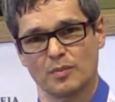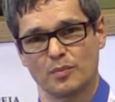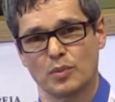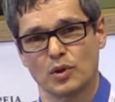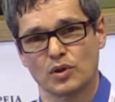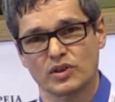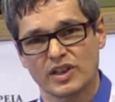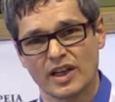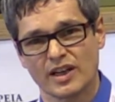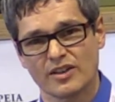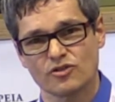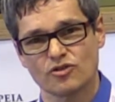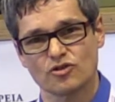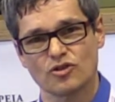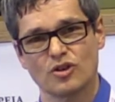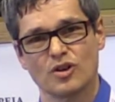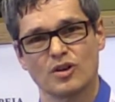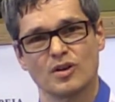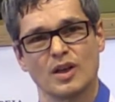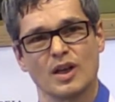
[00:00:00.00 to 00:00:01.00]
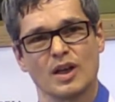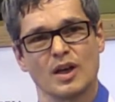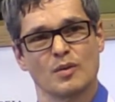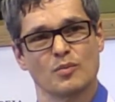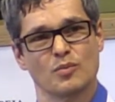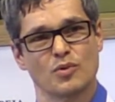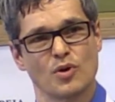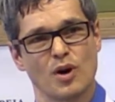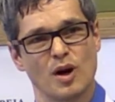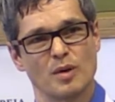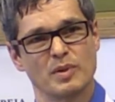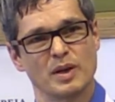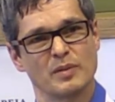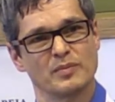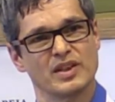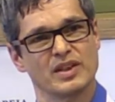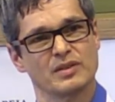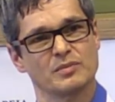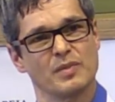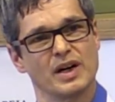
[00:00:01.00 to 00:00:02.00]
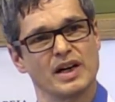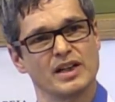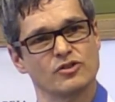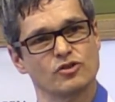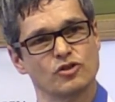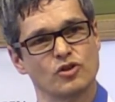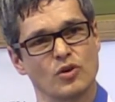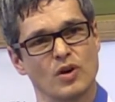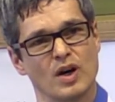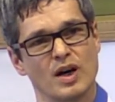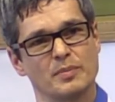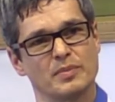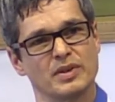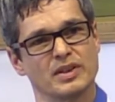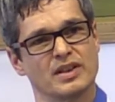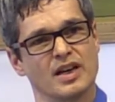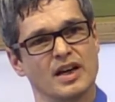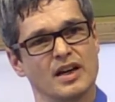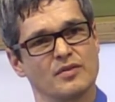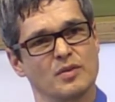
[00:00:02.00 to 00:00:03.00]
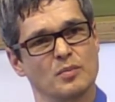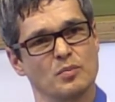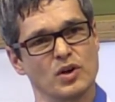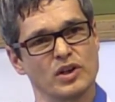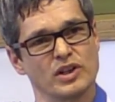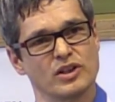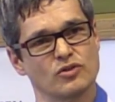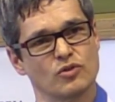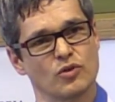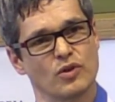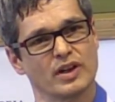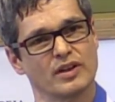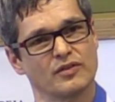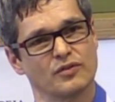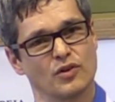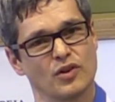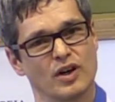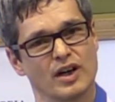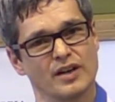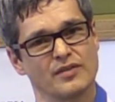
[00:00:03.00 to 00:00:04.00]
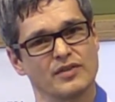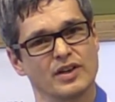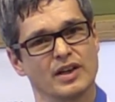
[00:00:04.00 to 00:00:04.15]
potential problem that might show up and have a monitoring for